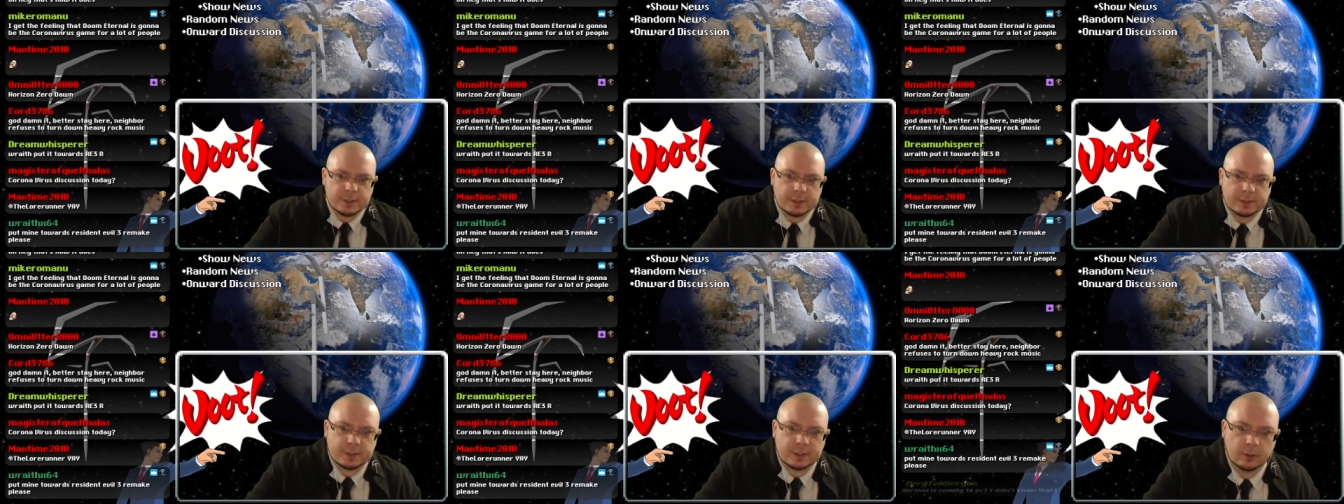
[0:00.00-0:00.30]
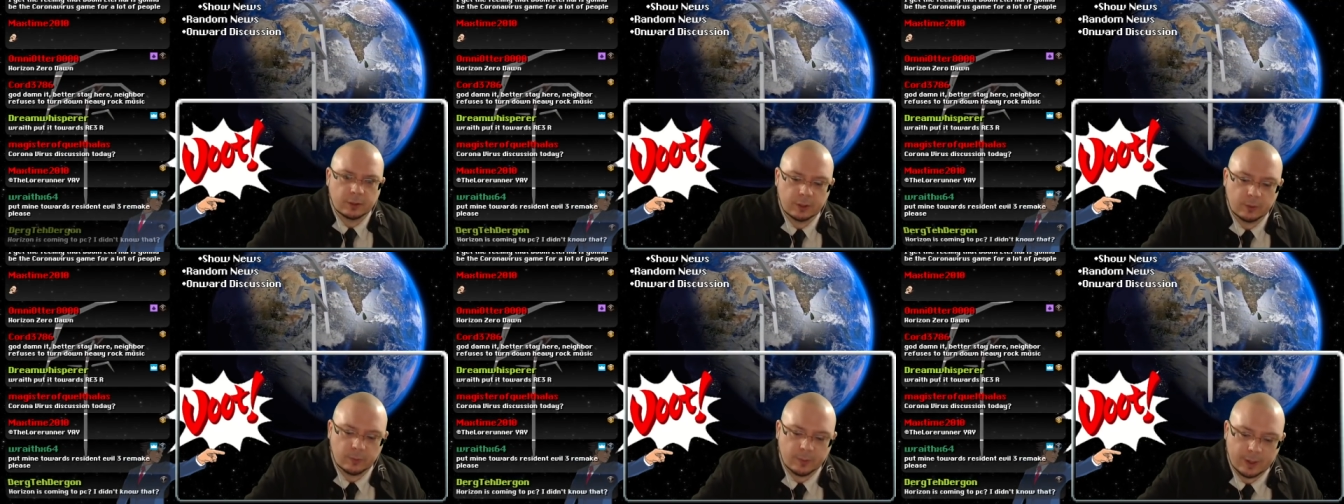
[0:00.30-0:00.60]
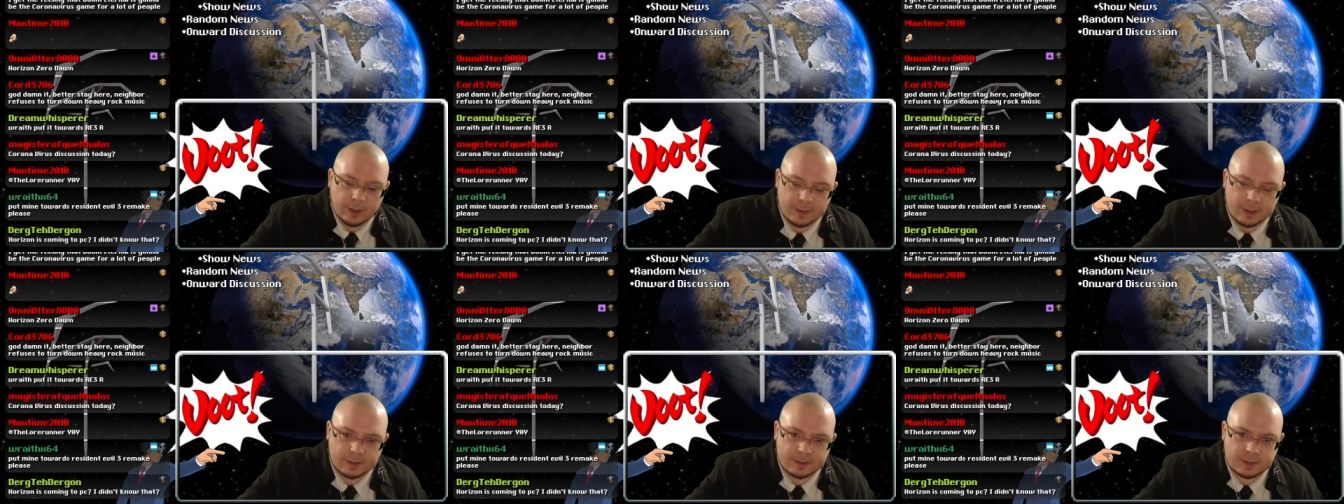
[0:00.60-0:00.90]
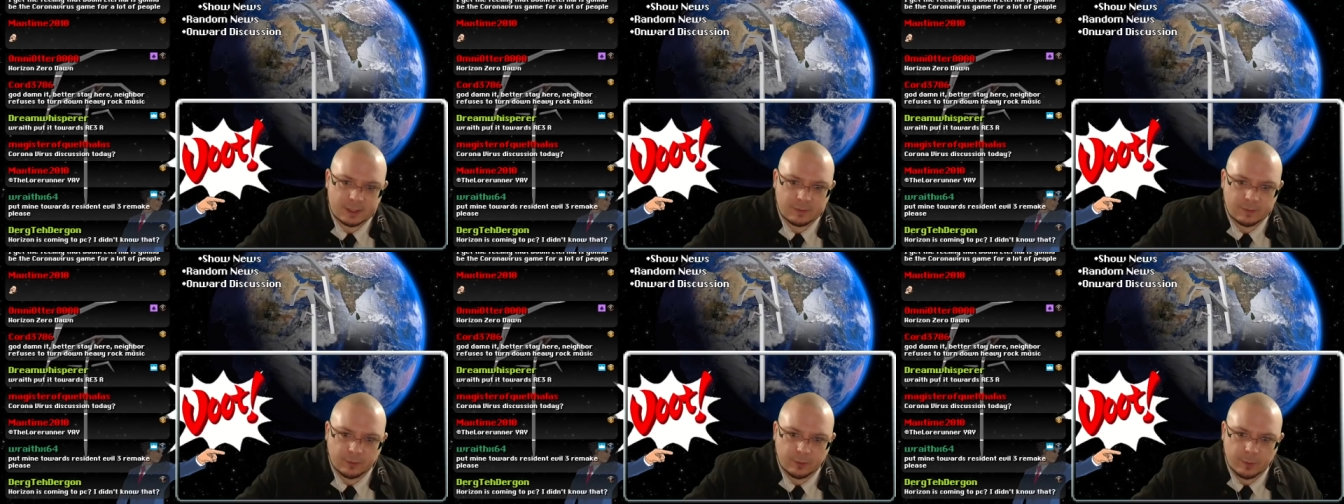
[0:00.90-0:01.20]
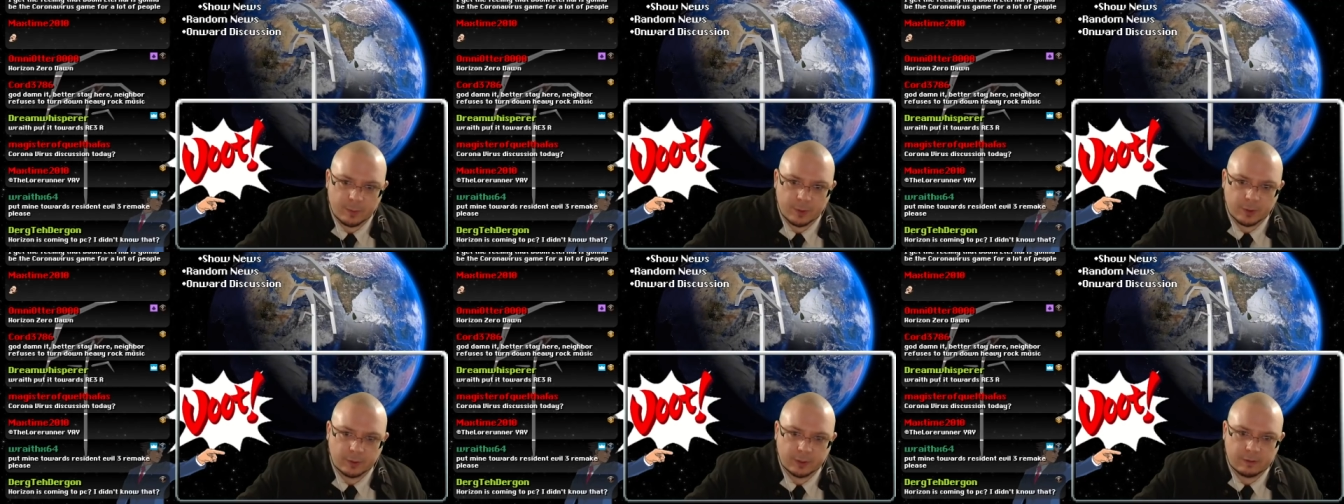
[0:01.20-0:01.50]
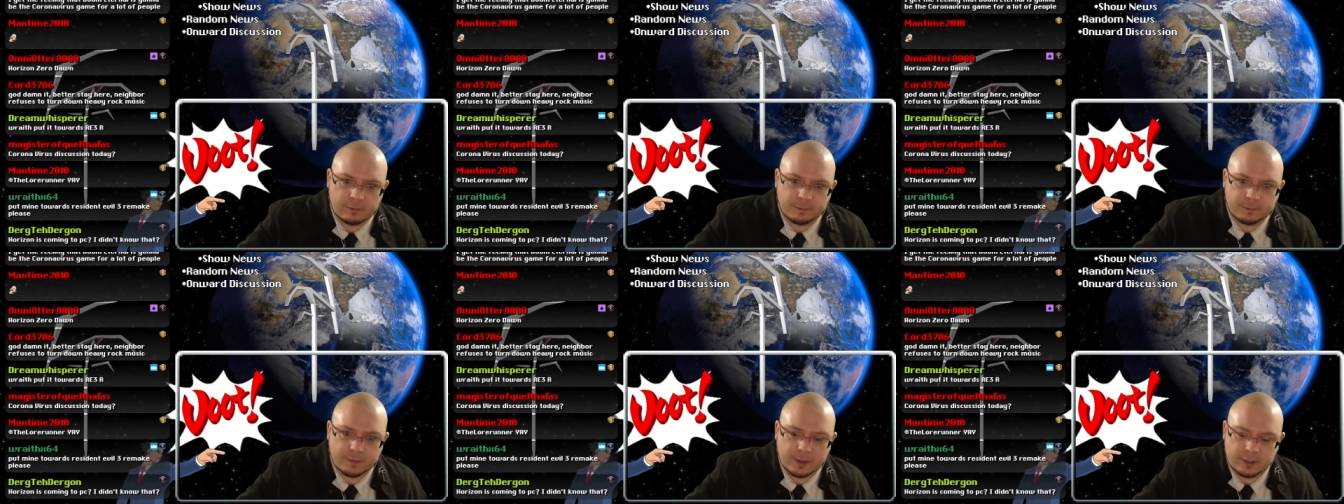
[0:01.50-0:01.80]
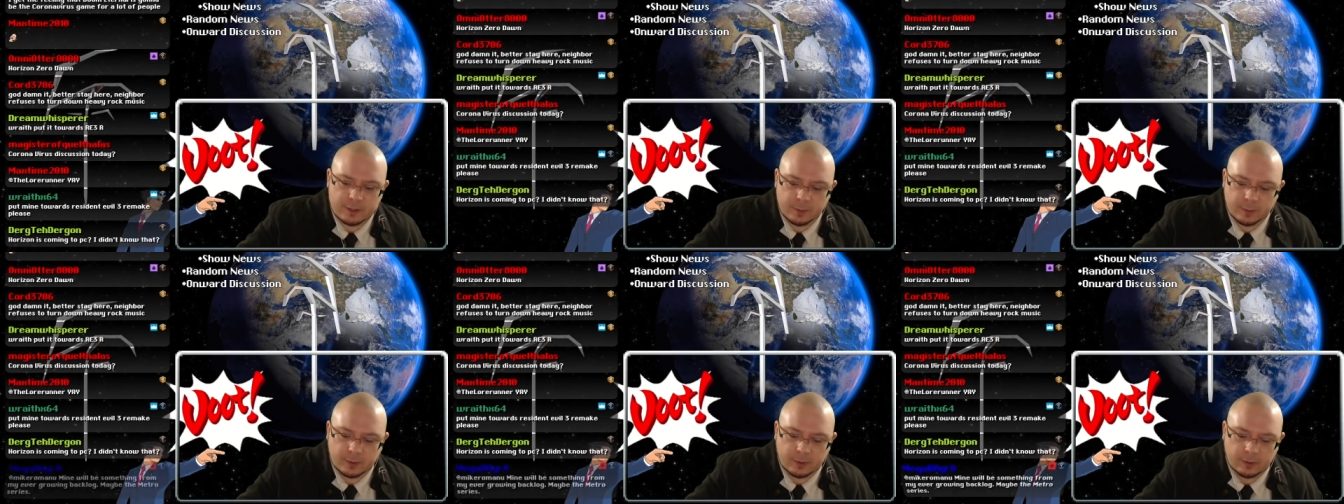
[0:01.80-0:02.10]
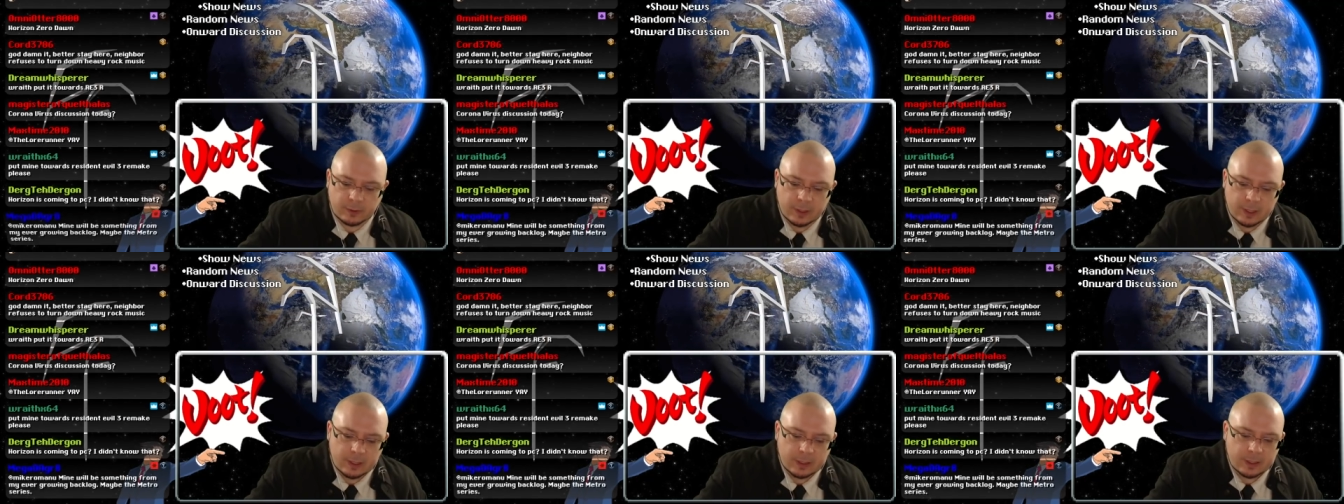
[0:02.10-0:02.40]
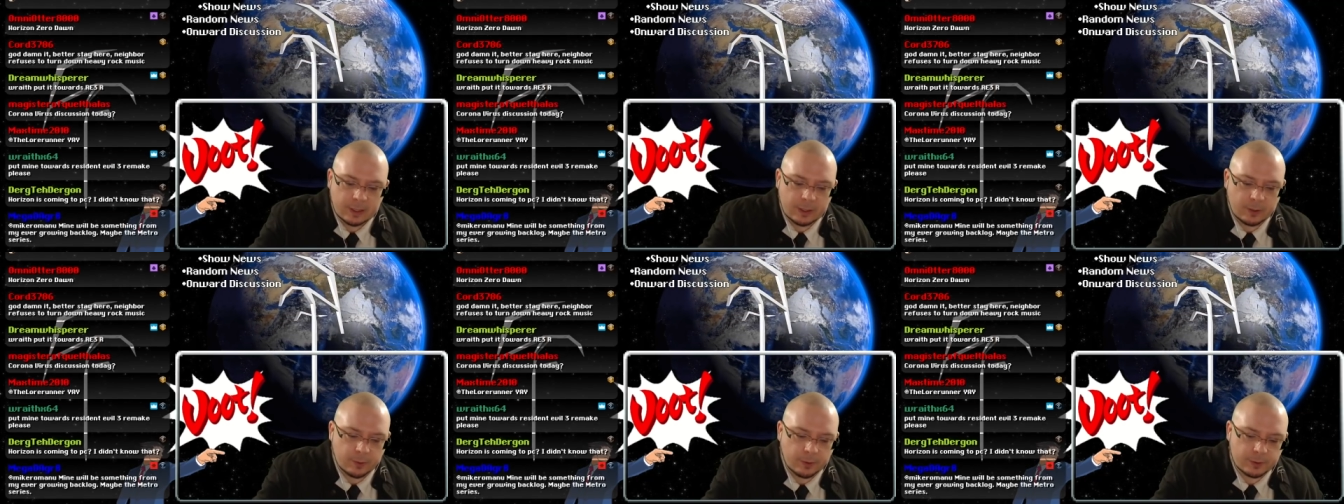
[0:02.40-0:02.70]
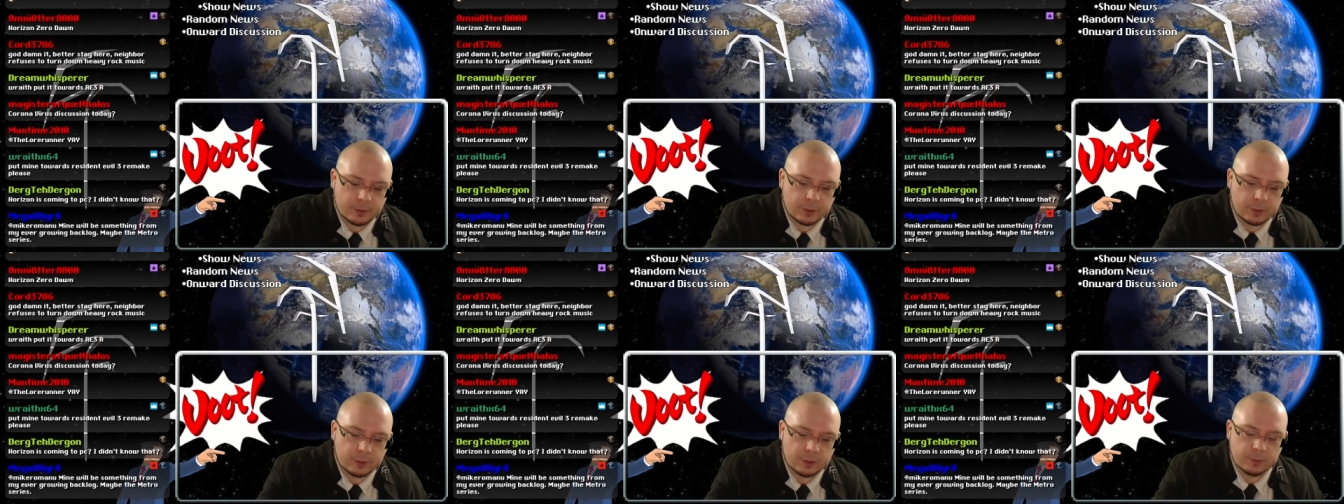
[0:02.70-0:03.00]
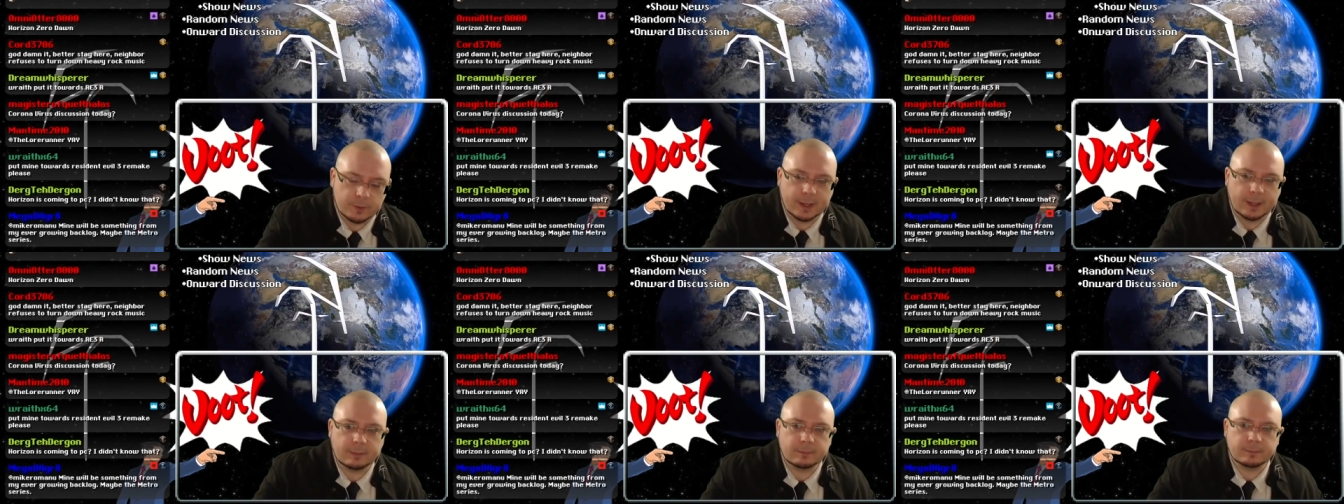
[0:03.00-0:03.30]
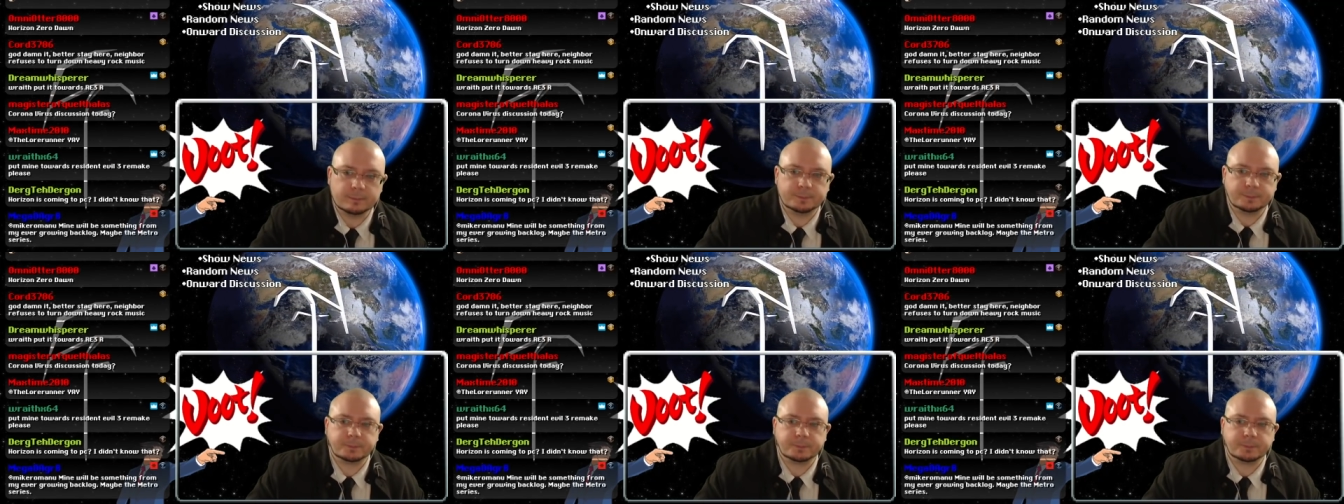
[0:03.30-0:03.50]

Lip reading: It's the only way that it's even remotely feasible in order to do that.